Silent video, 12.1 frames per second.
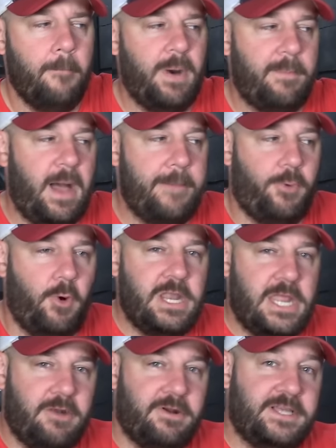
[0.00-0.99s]
But my
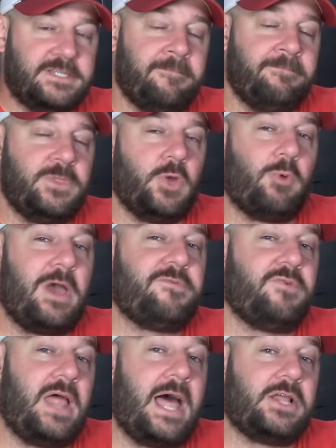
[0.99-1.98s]
point here is the red
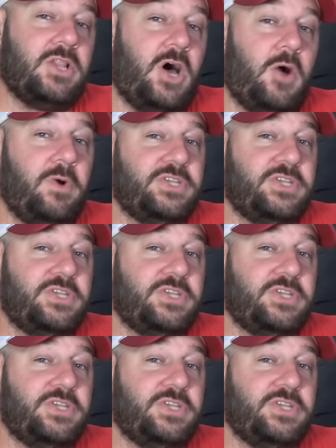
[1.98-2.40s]
flag law,